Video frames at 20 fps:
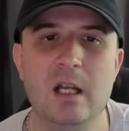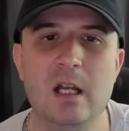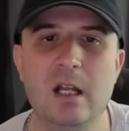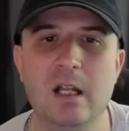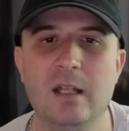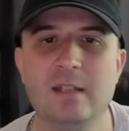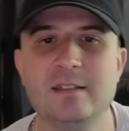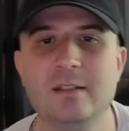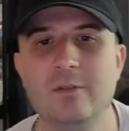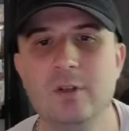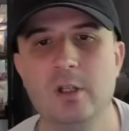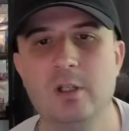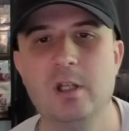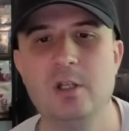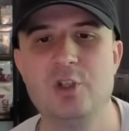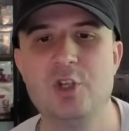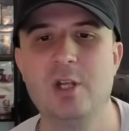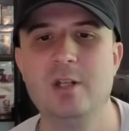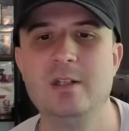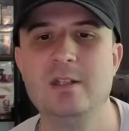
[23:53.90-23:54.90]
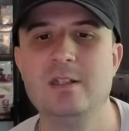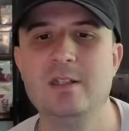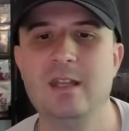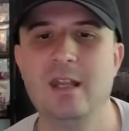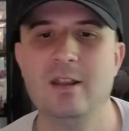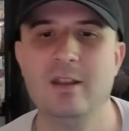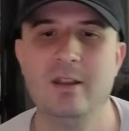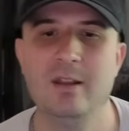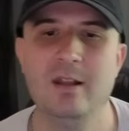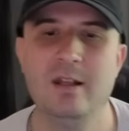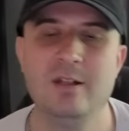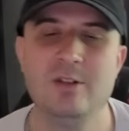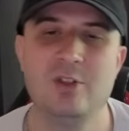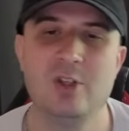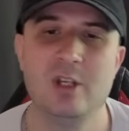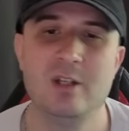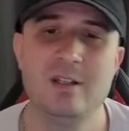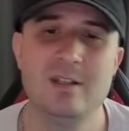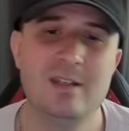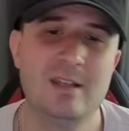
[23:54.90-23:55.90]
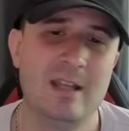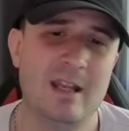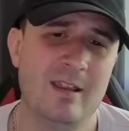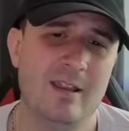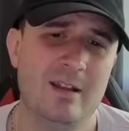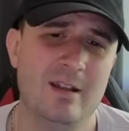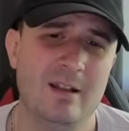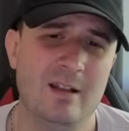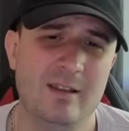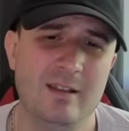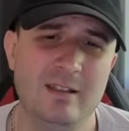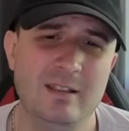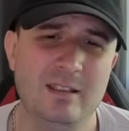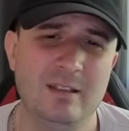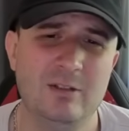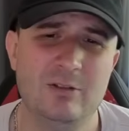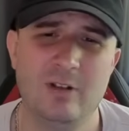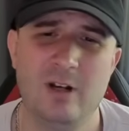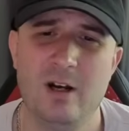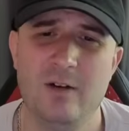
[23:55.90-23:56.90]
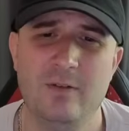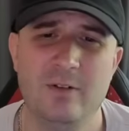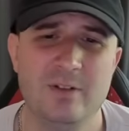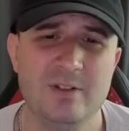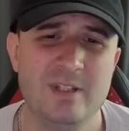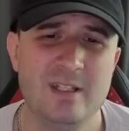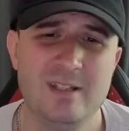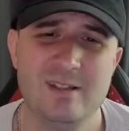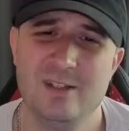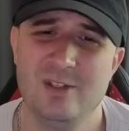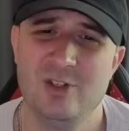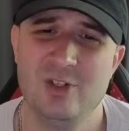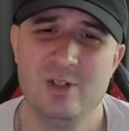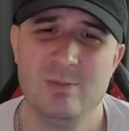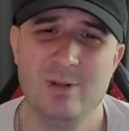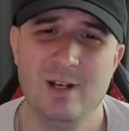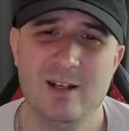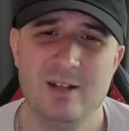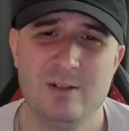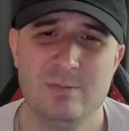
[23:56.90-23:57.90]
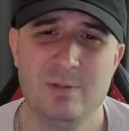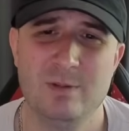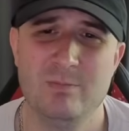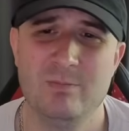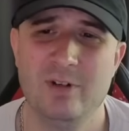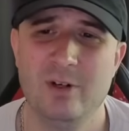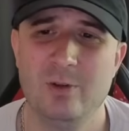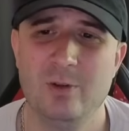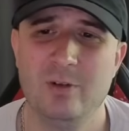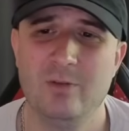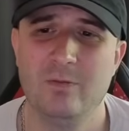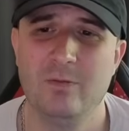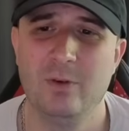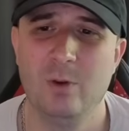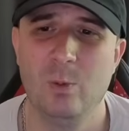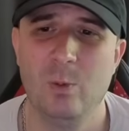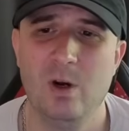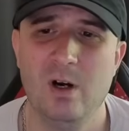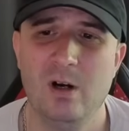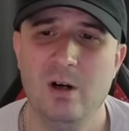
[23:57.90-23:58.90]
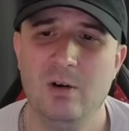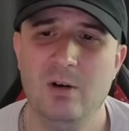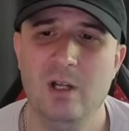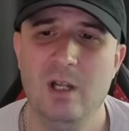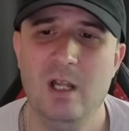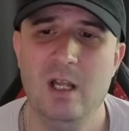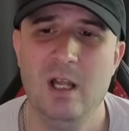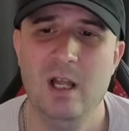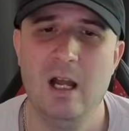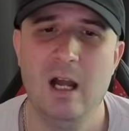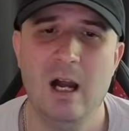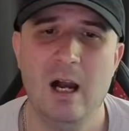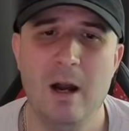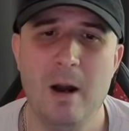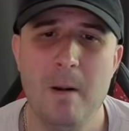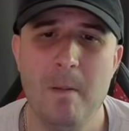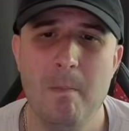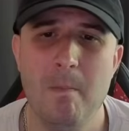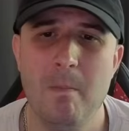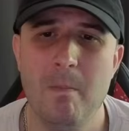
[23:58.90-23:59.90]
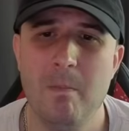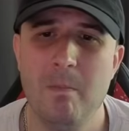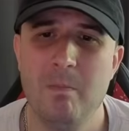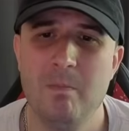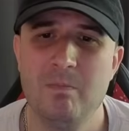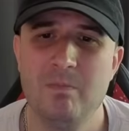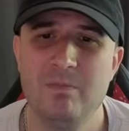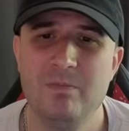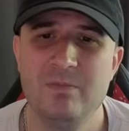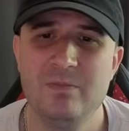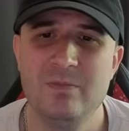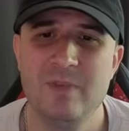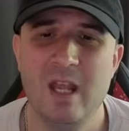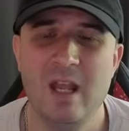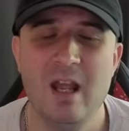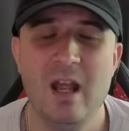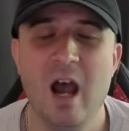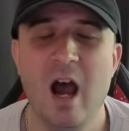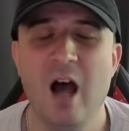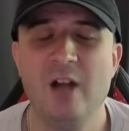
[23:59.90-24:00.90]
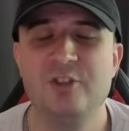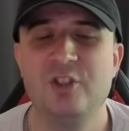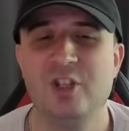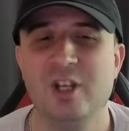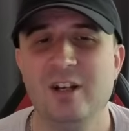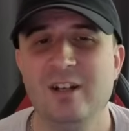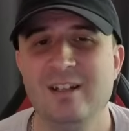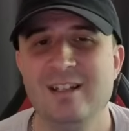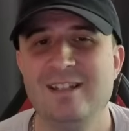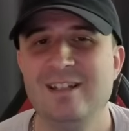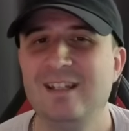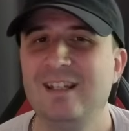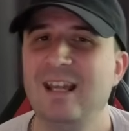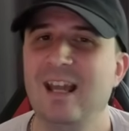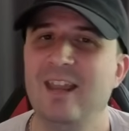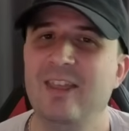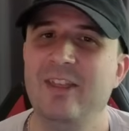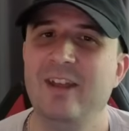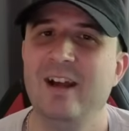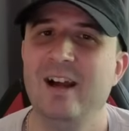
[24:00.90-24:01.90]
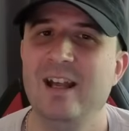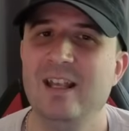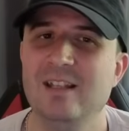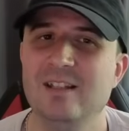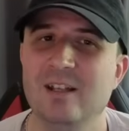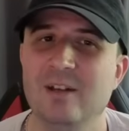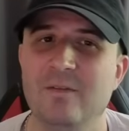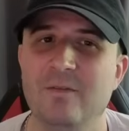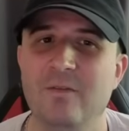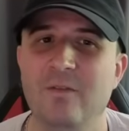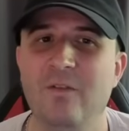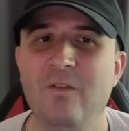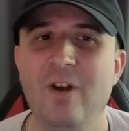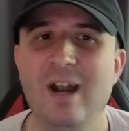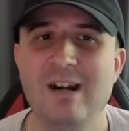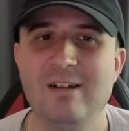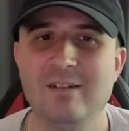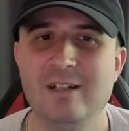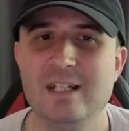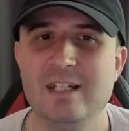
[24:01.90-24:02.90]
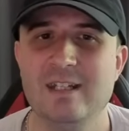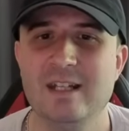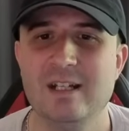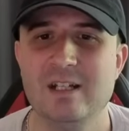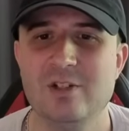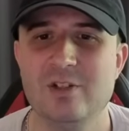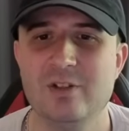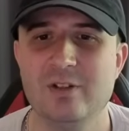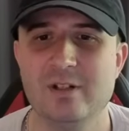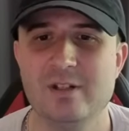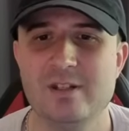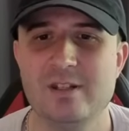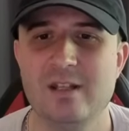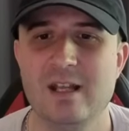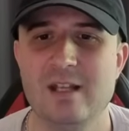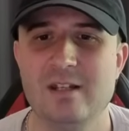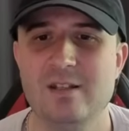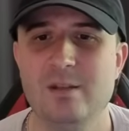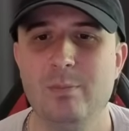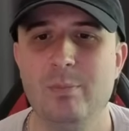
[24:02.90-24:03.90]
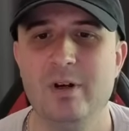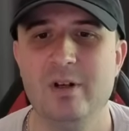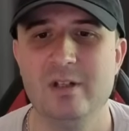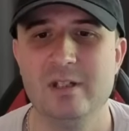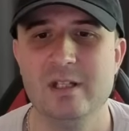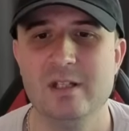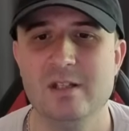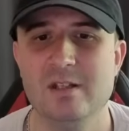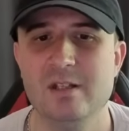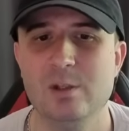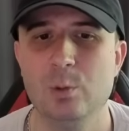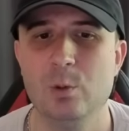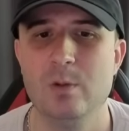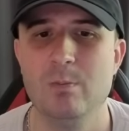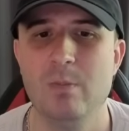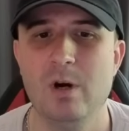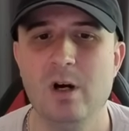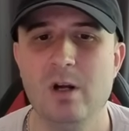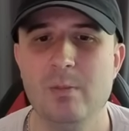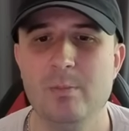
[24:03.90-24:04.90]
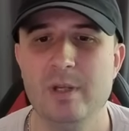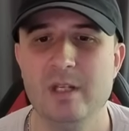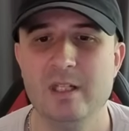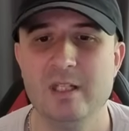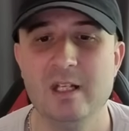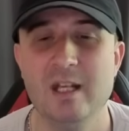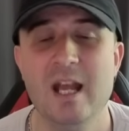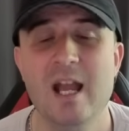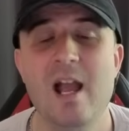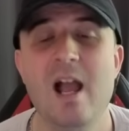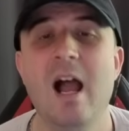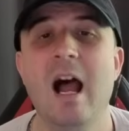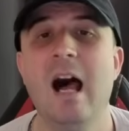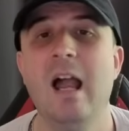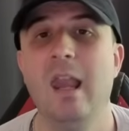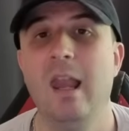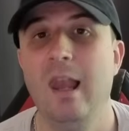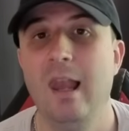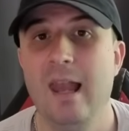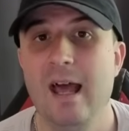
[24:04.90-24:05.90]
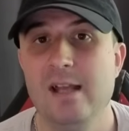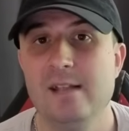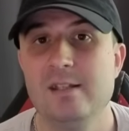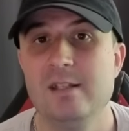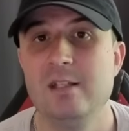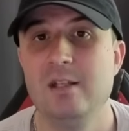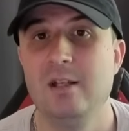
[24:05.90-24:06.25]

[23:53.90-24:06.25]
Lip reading: Let's have a look at Journey Together then. Journey Together, the graph on TCG Player has been broken for a while. A Journey Together is a very dangerous set to buy into, in my opinion, unless you